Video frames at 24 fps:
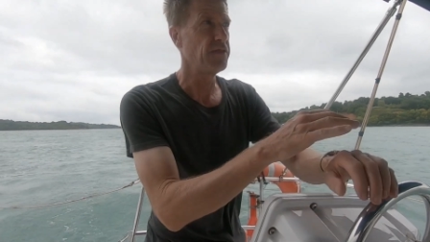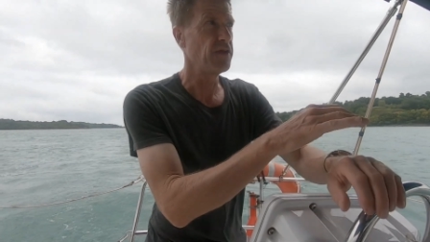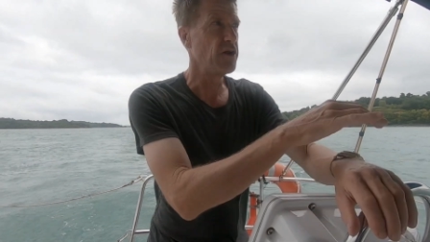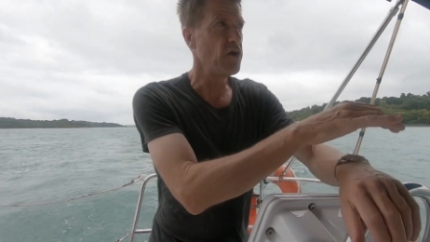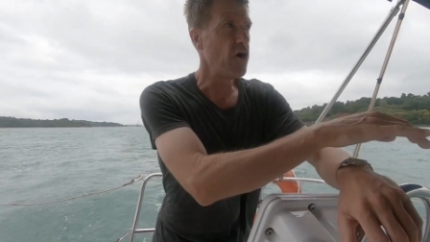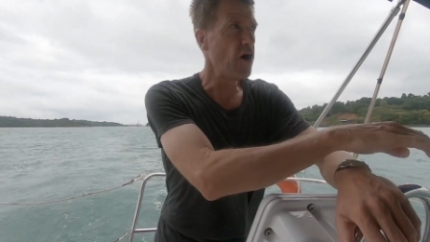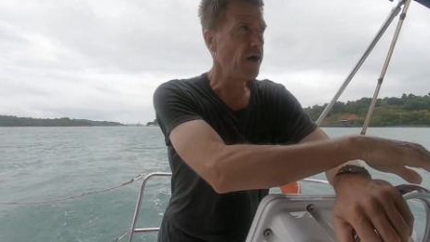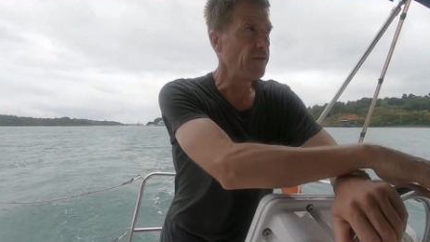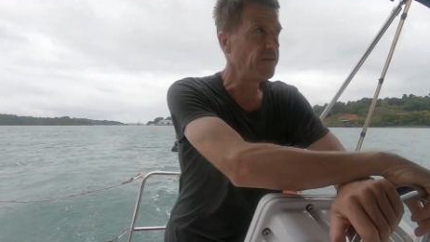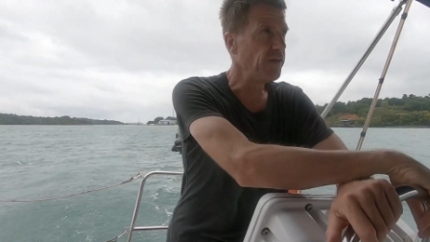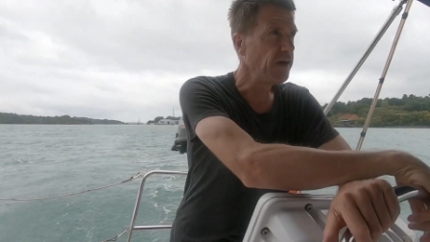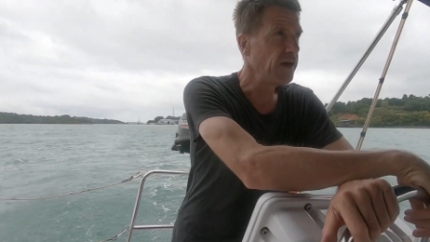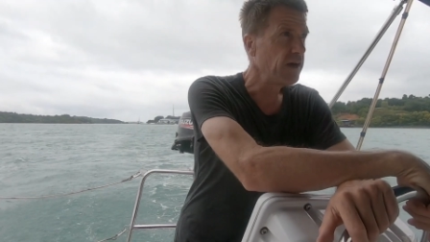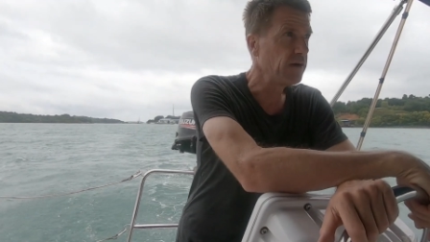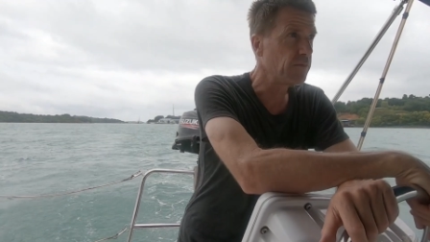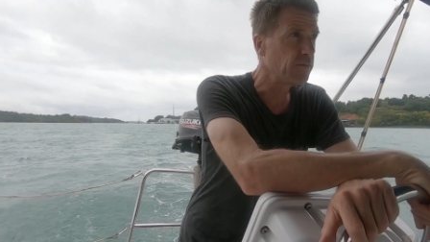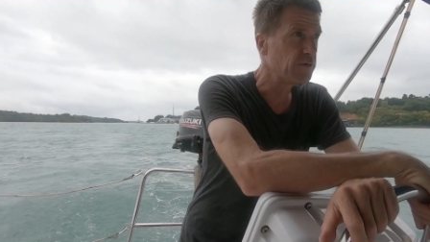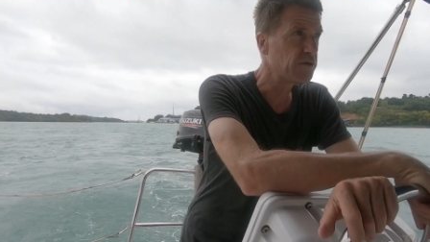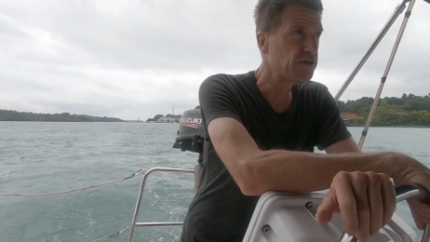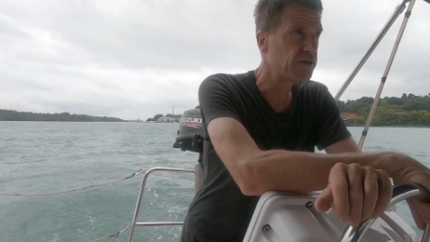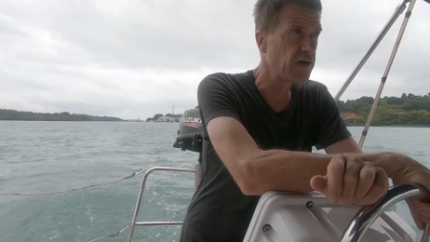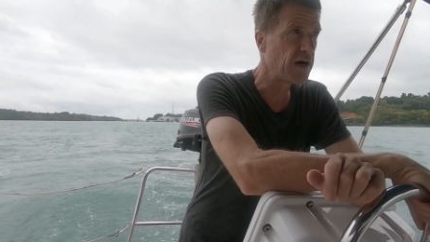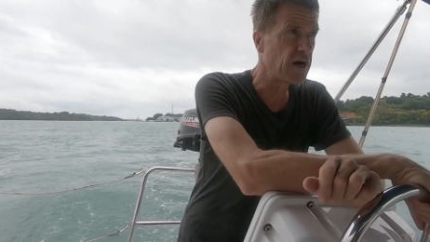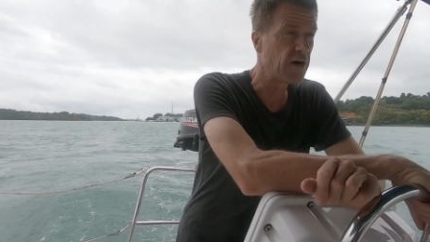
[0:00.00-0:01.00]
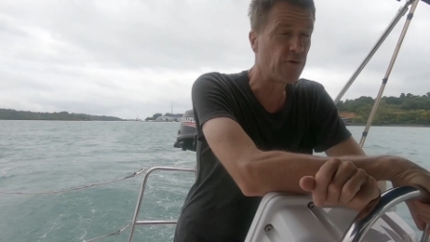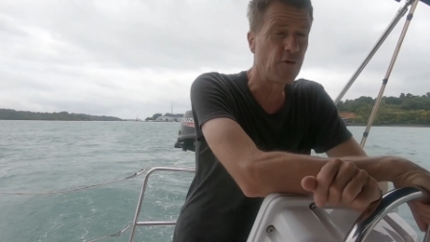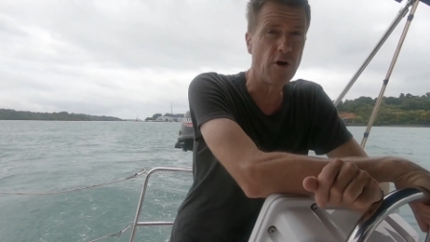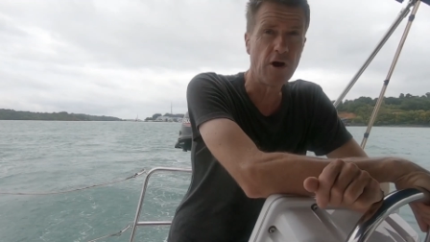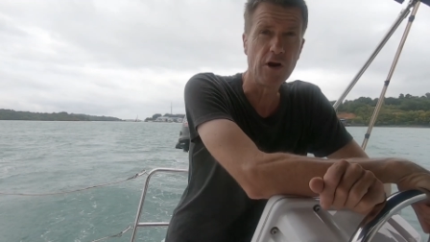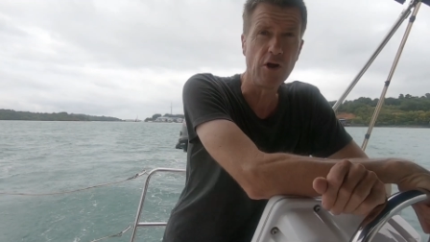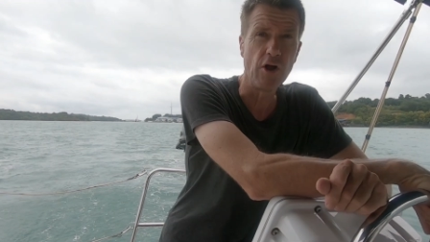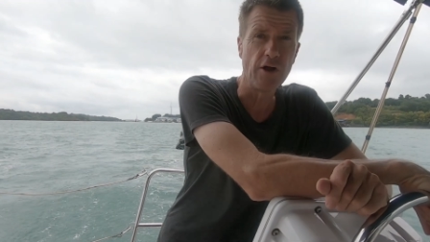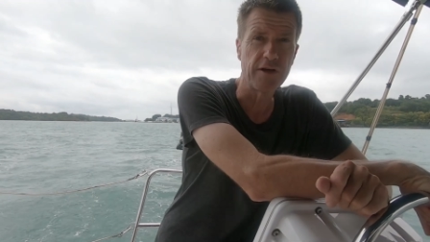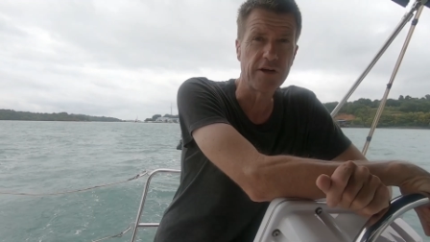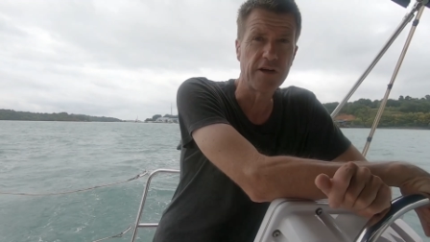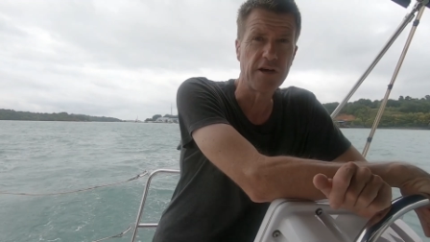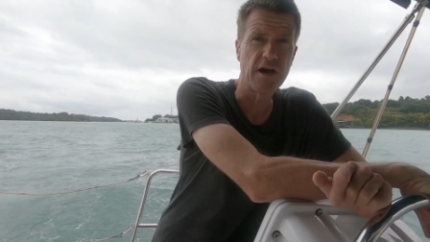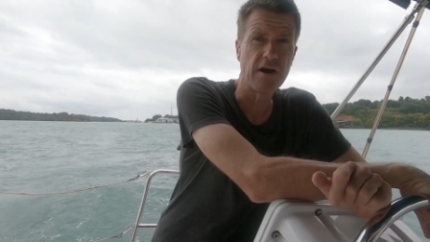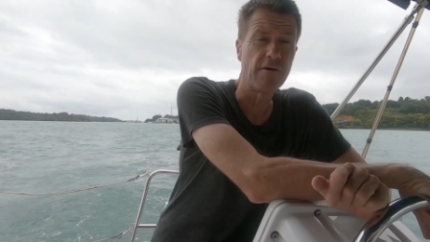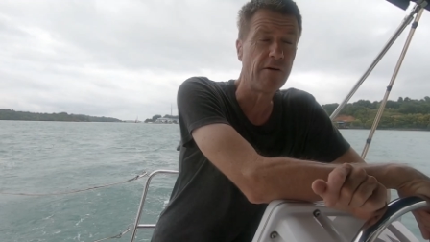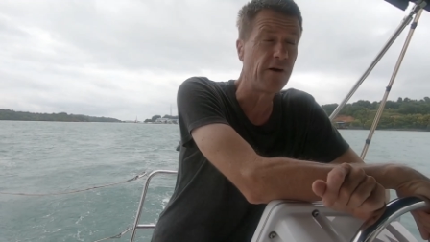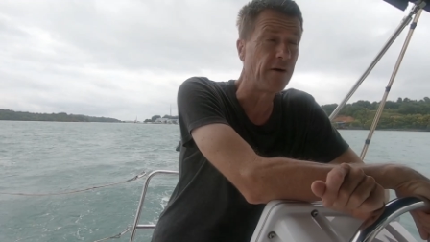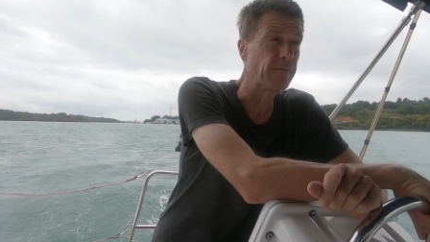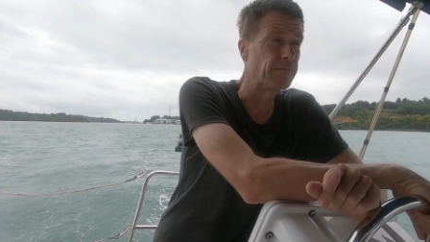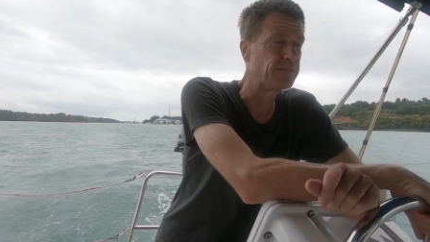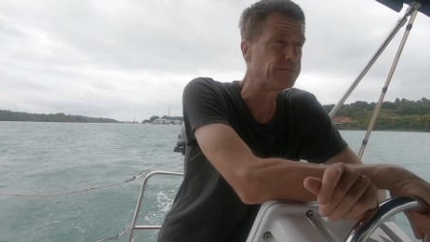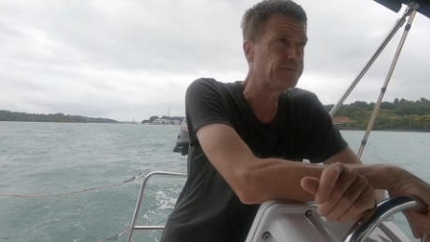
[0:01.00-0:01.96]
the night there. It was quite a lot of current